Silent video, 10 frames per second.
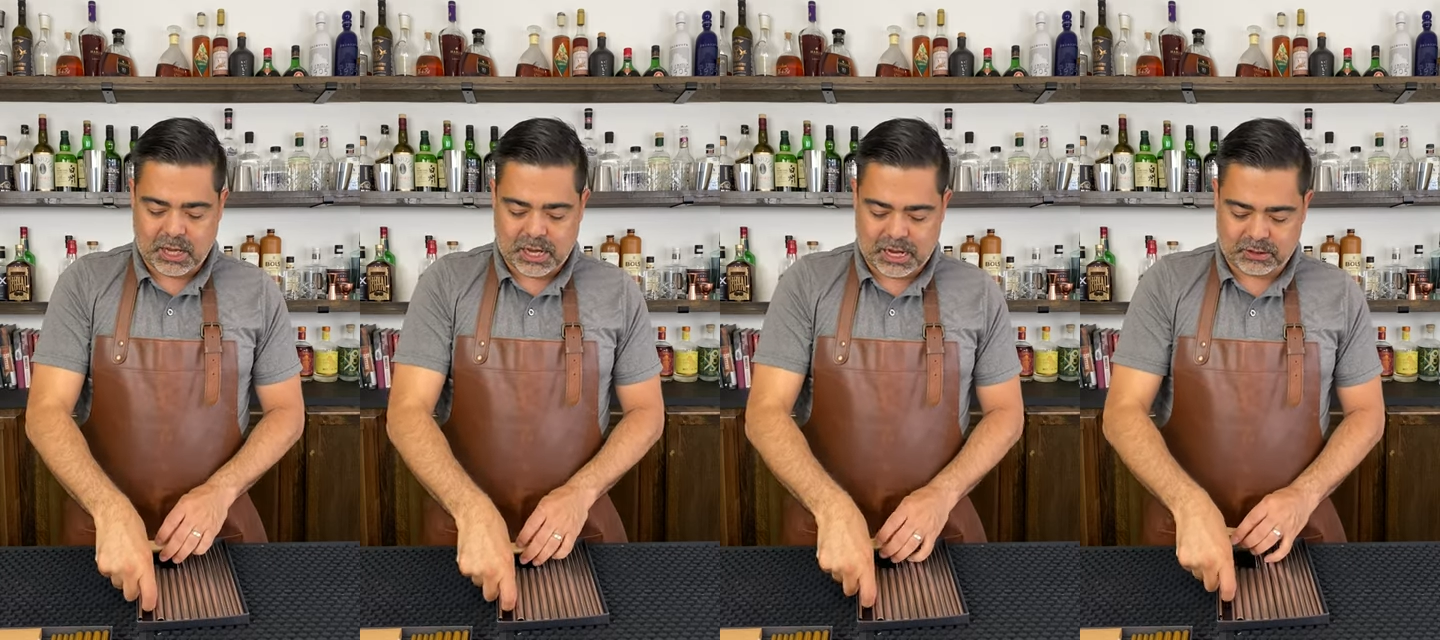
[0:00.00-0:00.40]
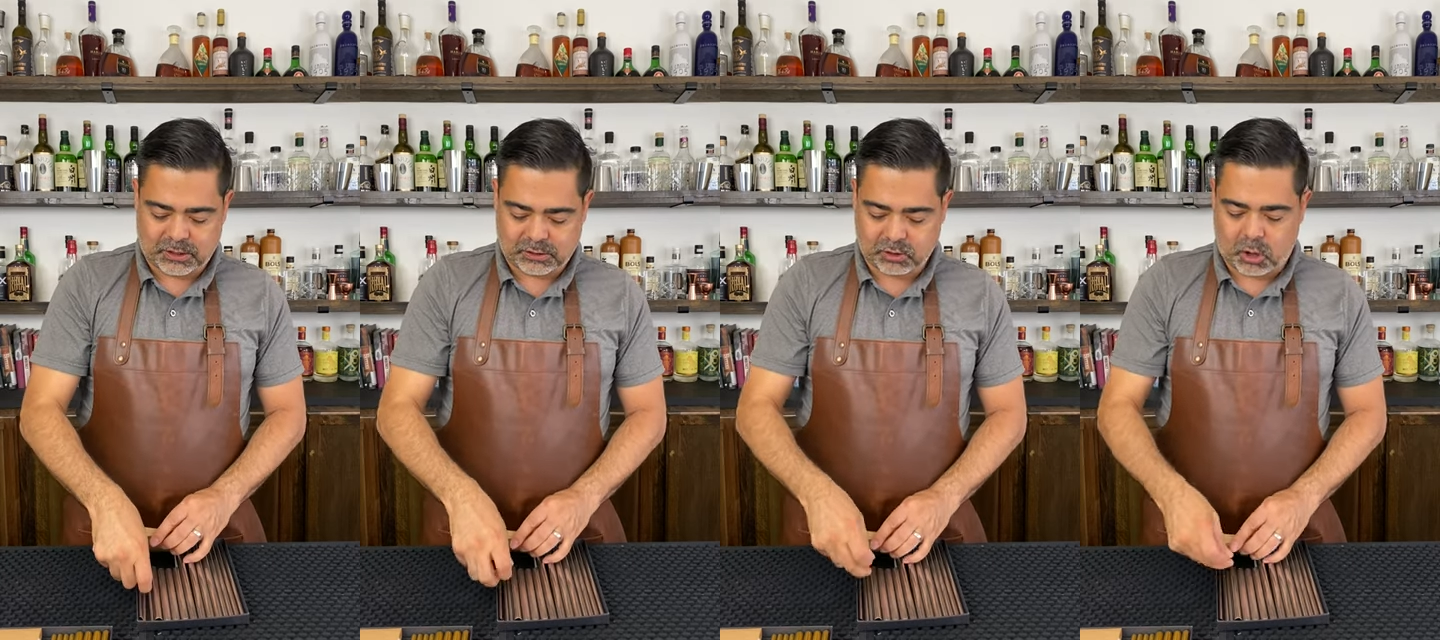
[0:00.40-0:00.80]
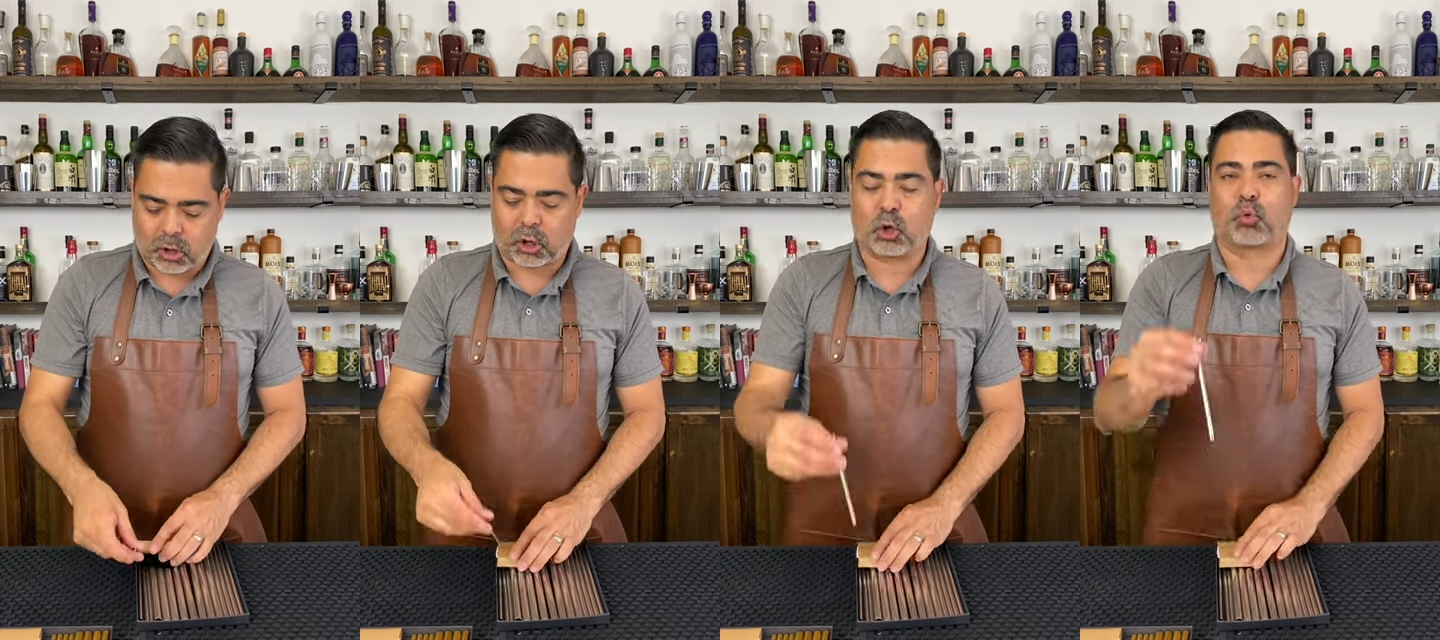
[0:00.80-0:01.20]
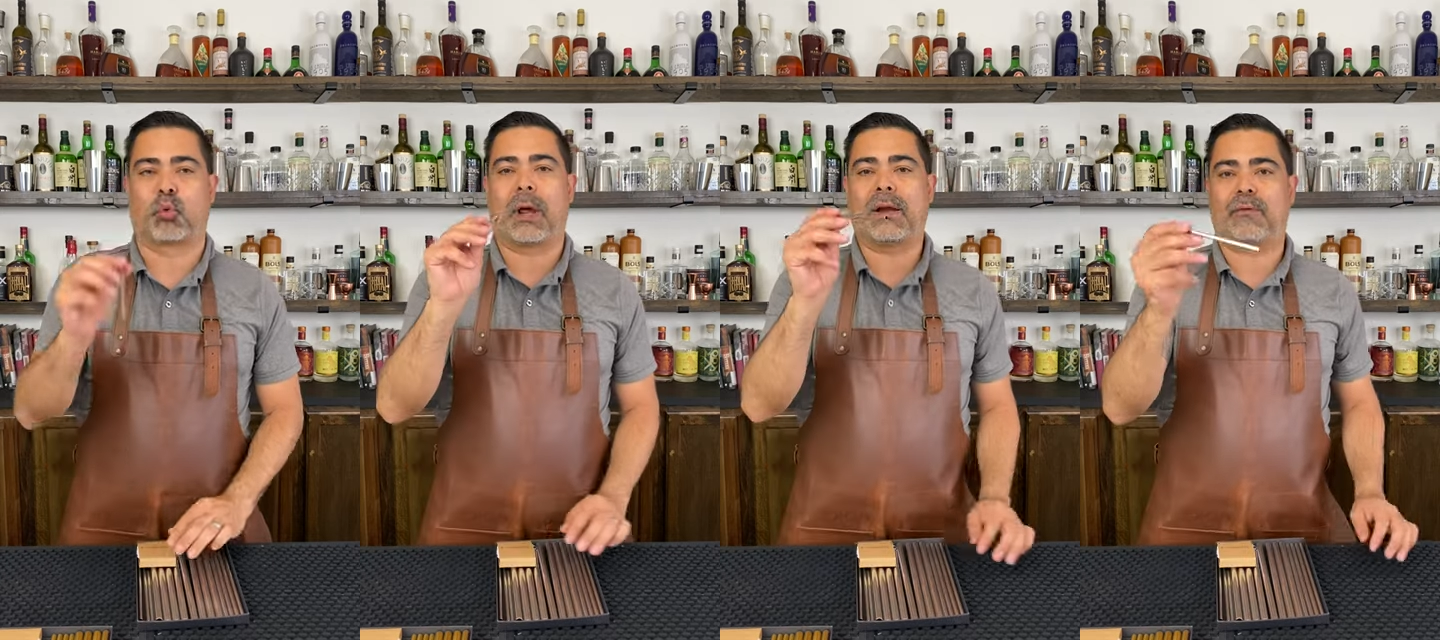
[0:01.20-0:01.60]
and these are
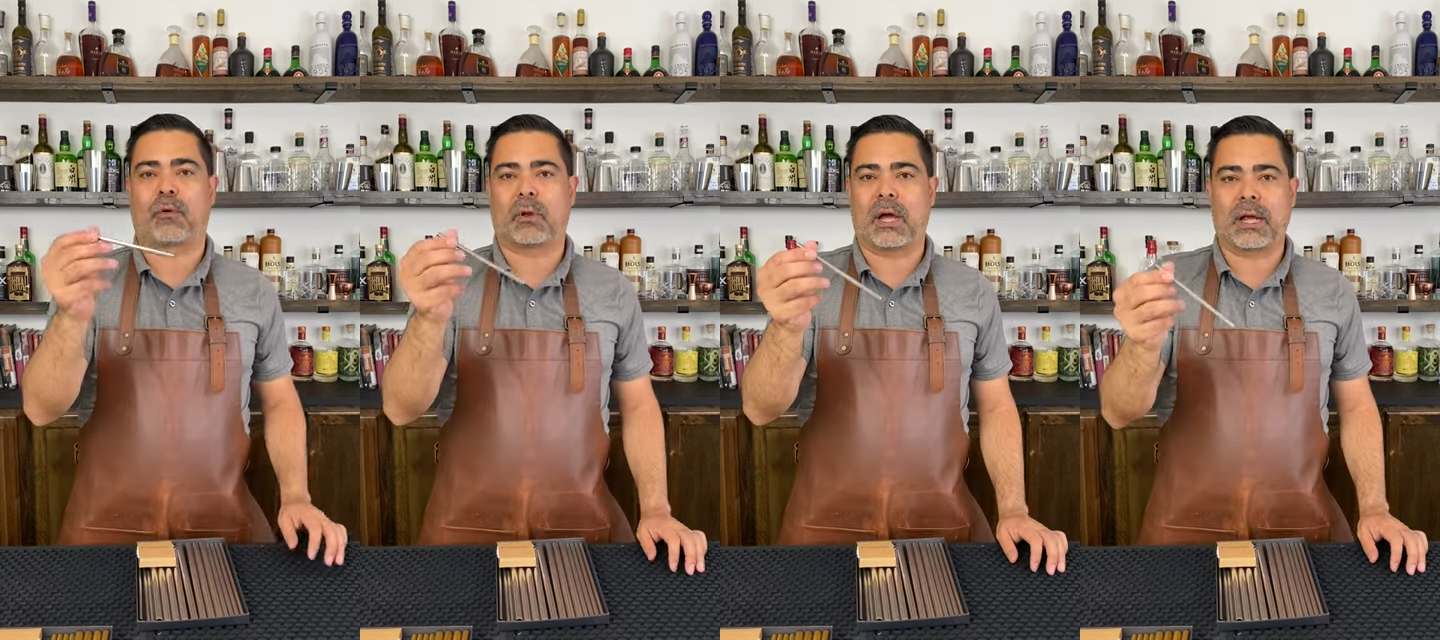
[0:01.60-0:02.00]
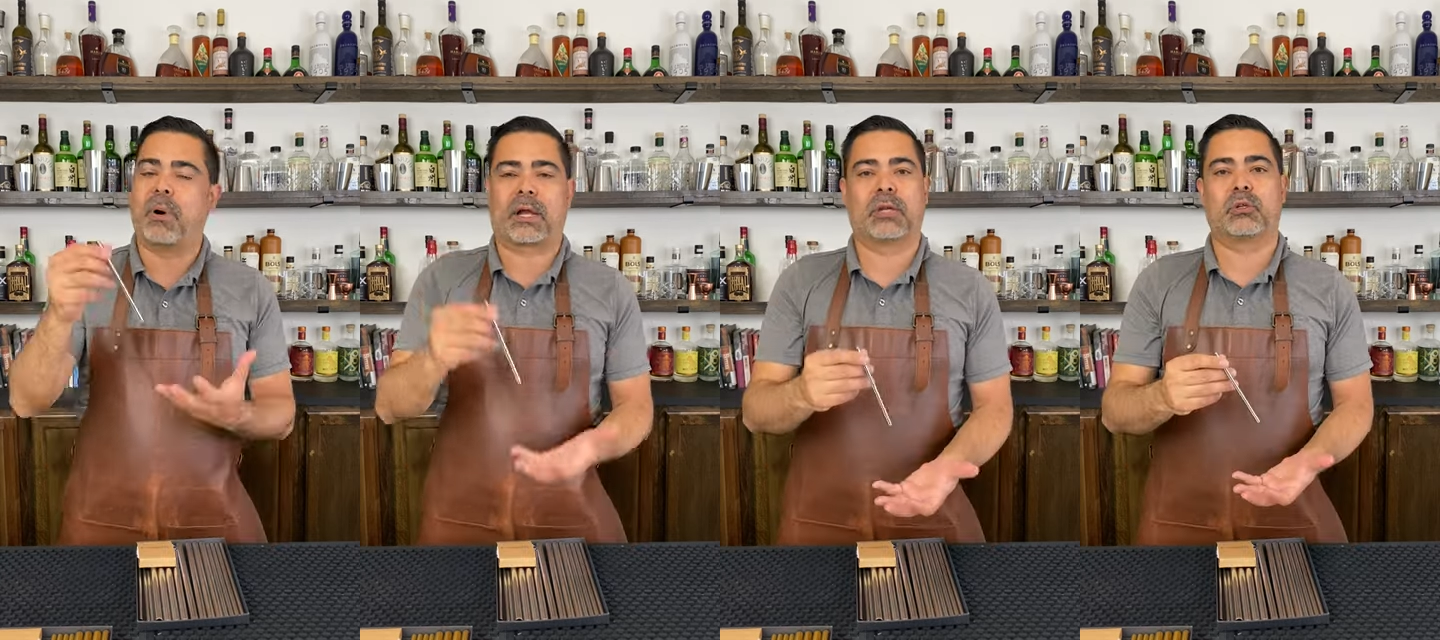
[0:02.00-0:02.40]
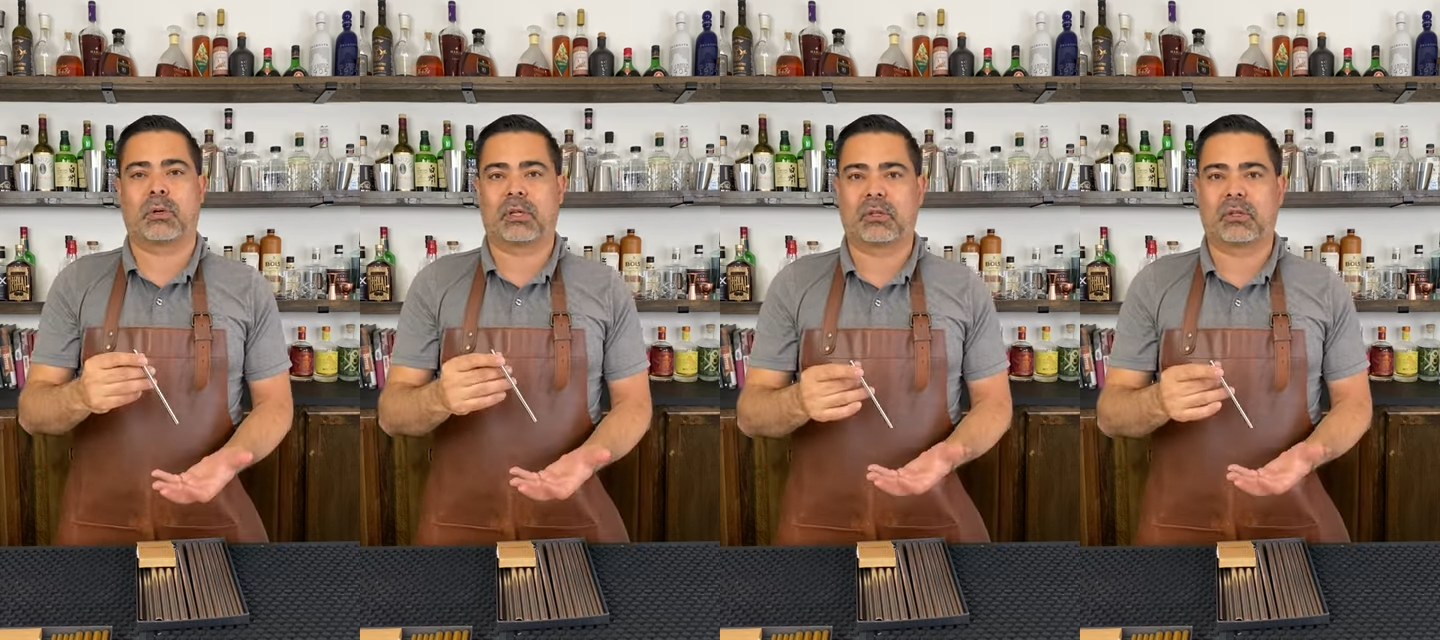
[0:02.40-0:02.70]
great for like bucket drinks,